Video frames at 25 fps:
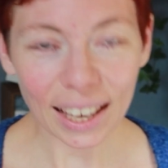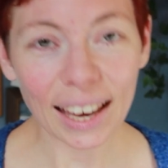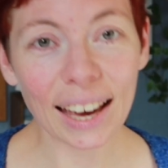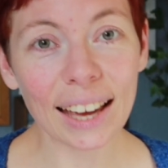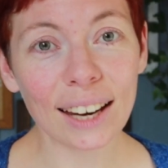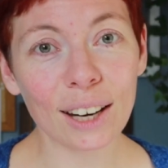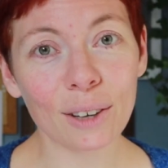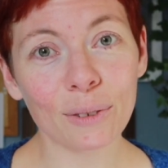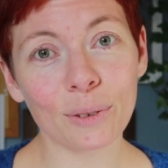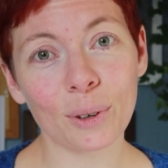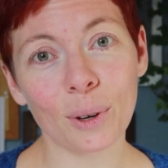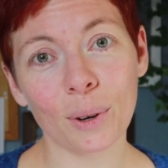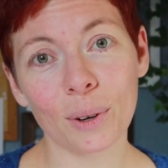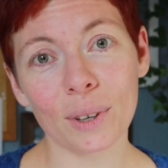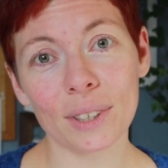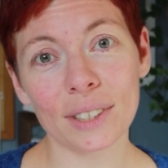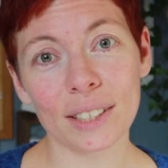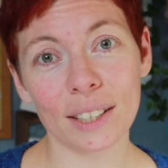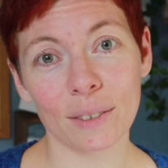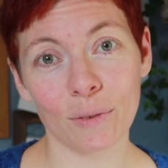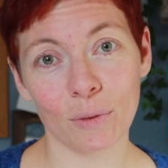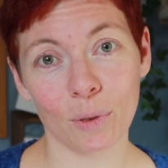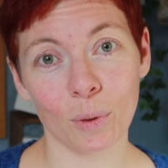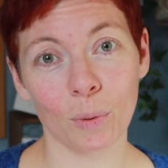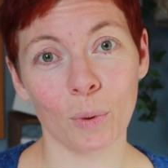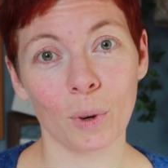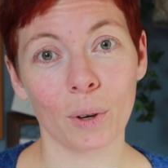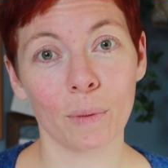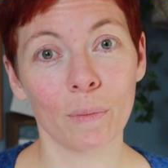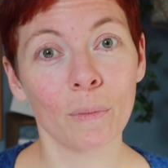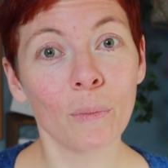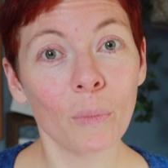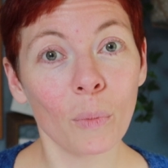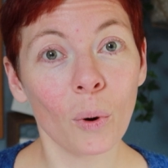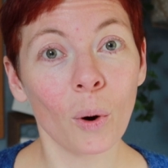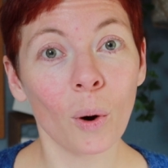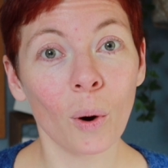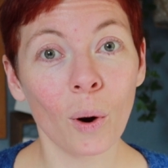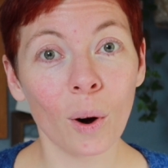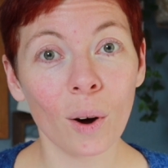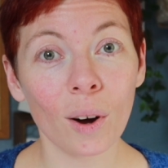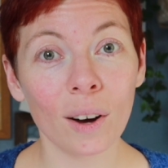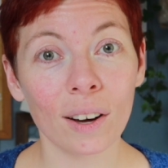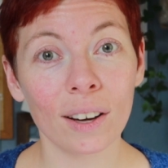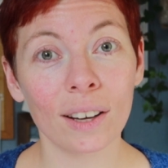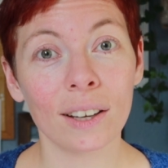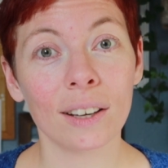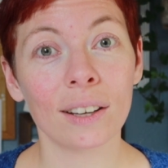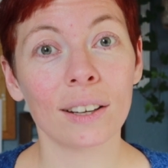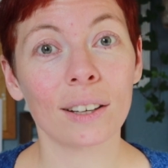And of course, if you want more
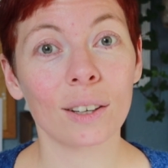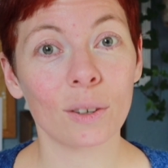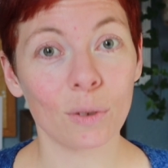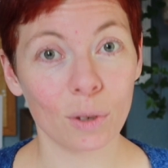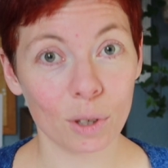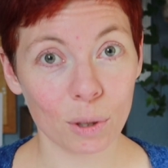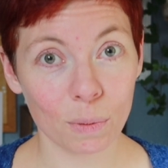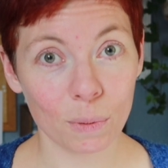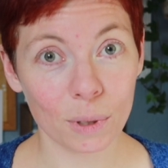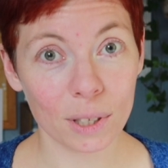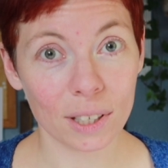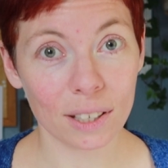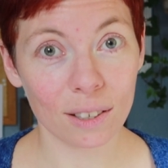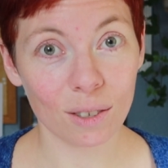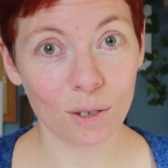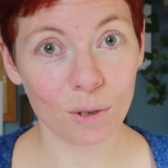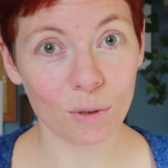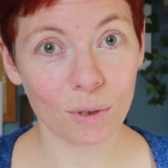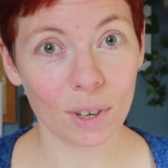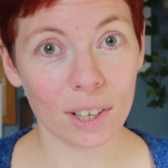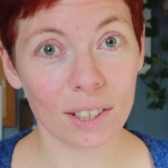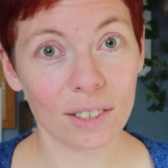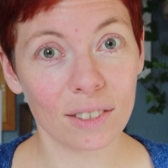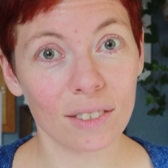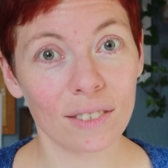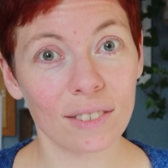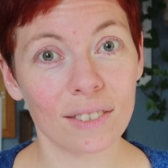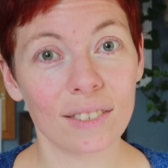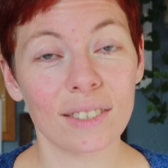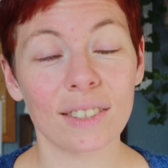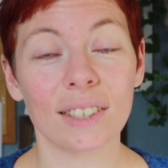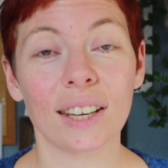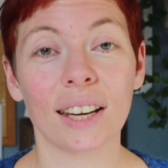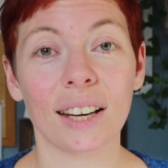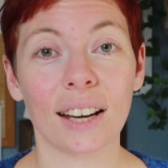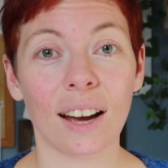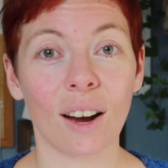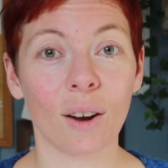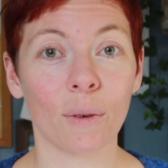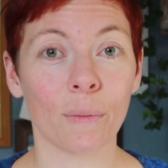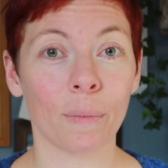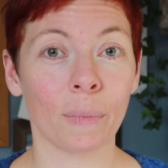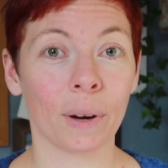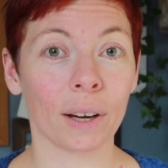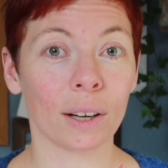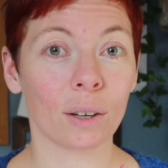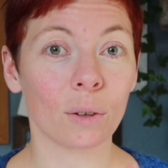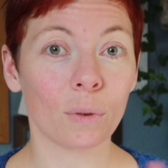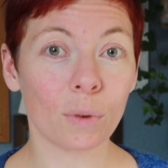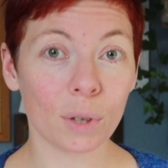Christmas illustrations, check out
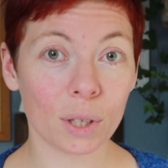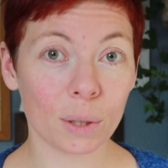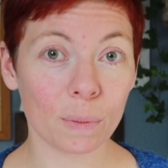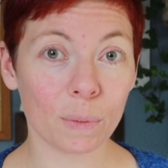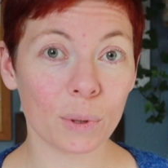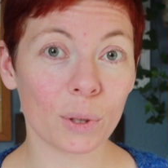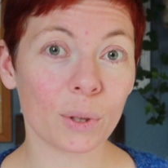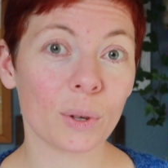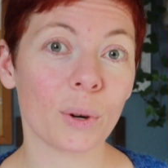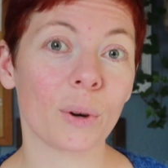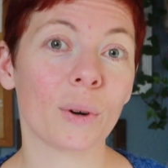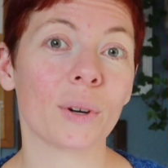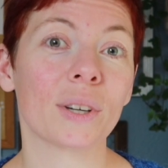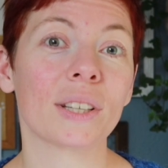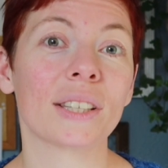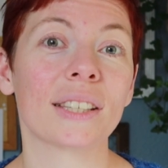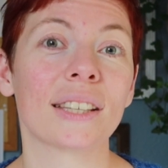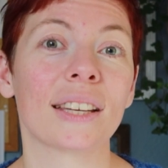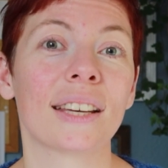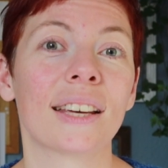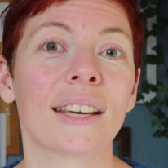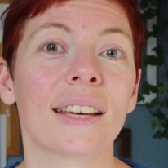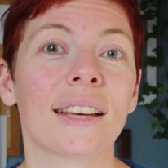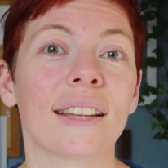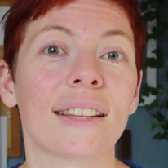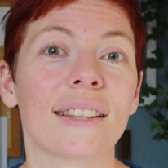my Christmas course.